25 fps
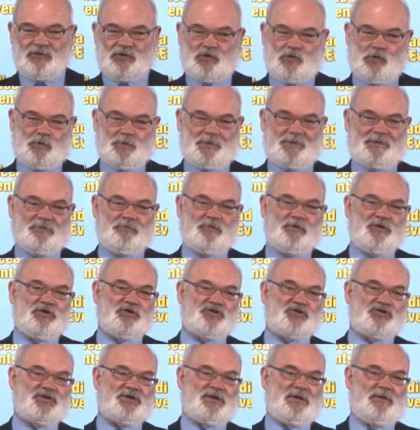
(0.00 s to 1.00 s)
the course of
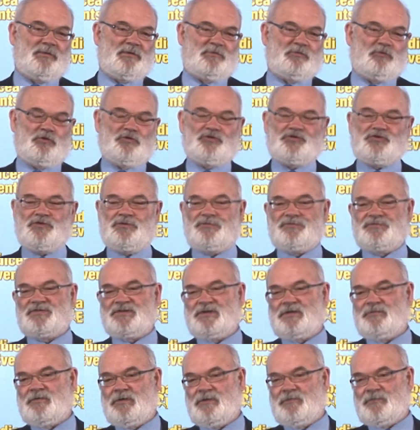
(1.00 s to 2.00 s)
which I was watching on
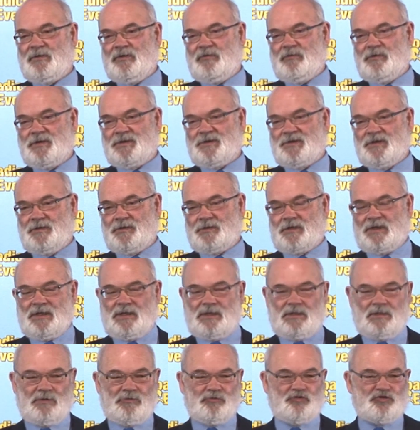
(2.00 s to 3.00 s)
TV various
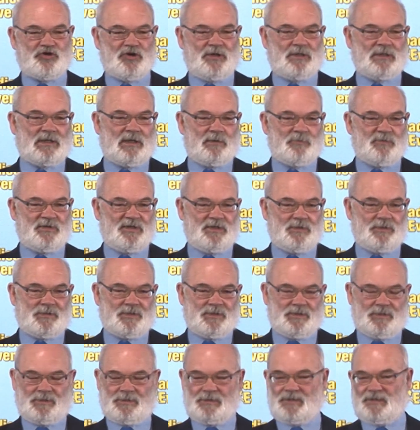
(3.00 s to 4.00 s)
dusky-hued gentlemen
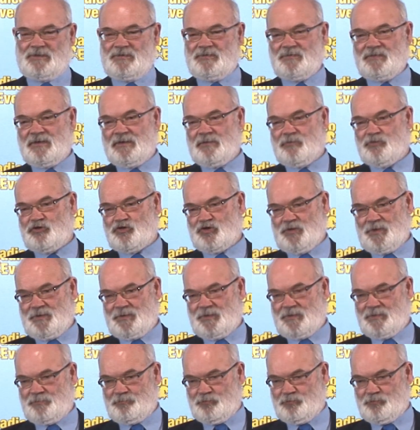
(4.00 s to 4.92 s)
insisting that they were just as